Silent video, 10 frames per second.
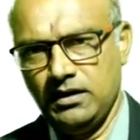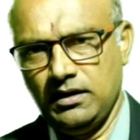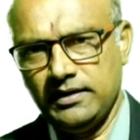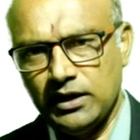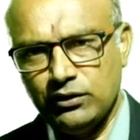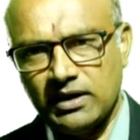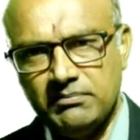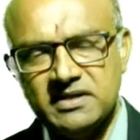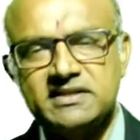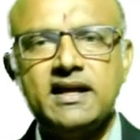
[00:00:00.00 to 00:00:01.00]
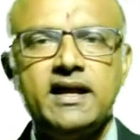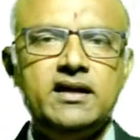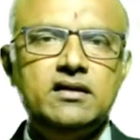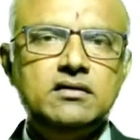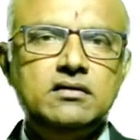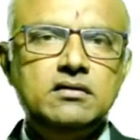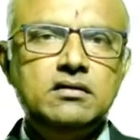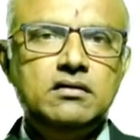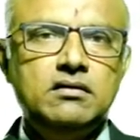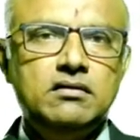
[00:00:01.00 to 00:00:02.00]
Here you can mistake.
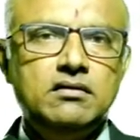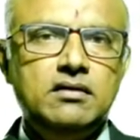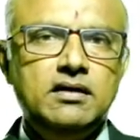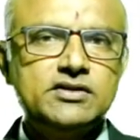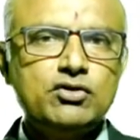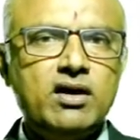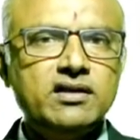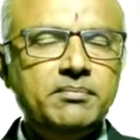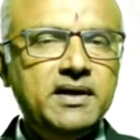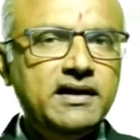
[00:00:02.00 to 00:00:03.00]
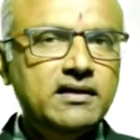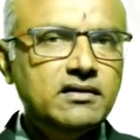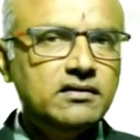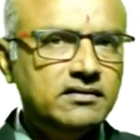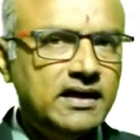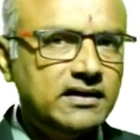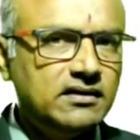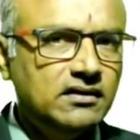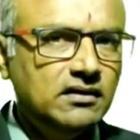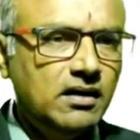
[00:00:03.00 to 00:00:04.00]
It's not the meaning
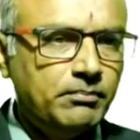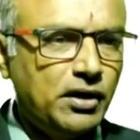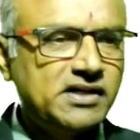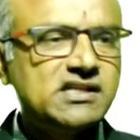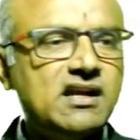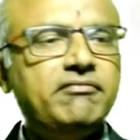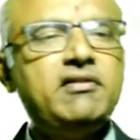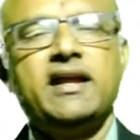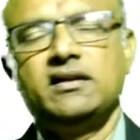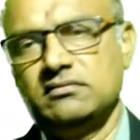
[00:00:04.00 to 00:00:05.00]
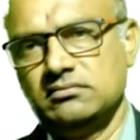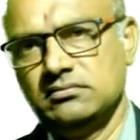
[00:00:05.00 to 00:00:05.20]
that production of light.